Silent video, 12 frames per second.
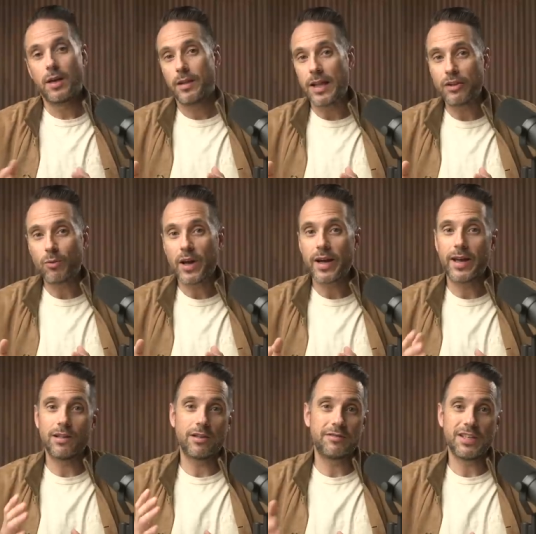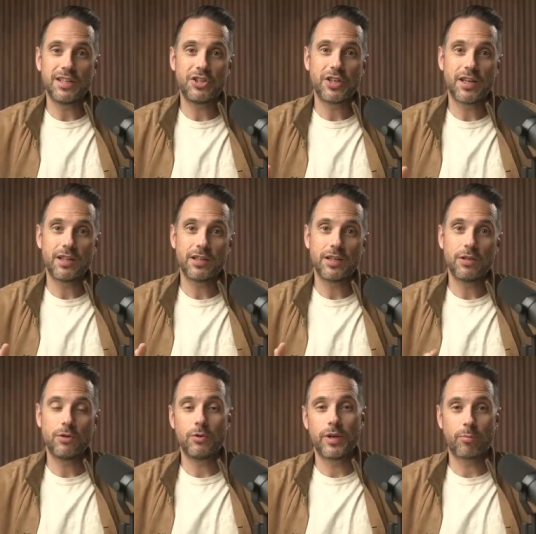That's why I love Tiege Hanley,
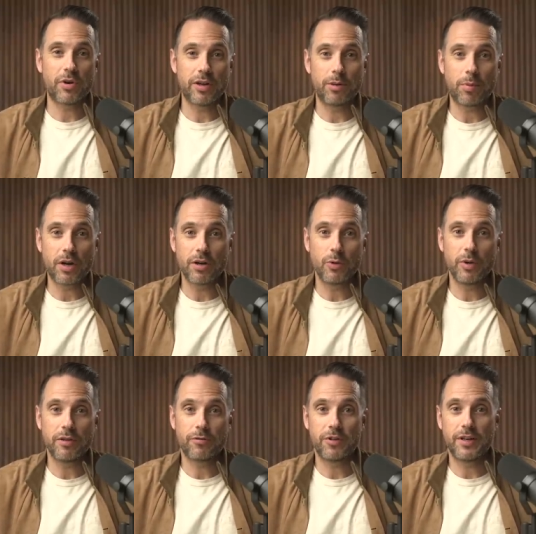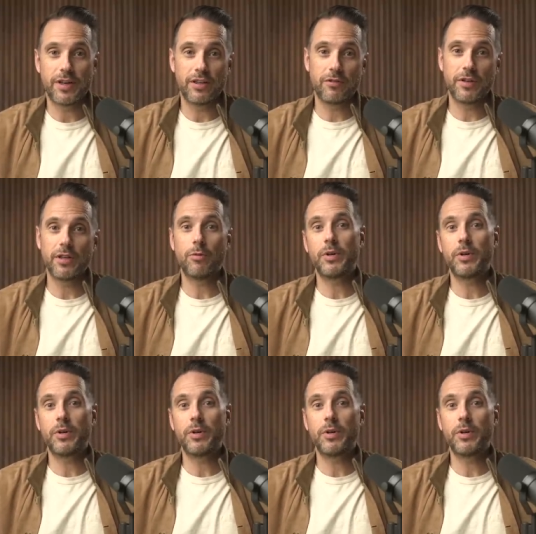who I'm proud to partner with for today's video,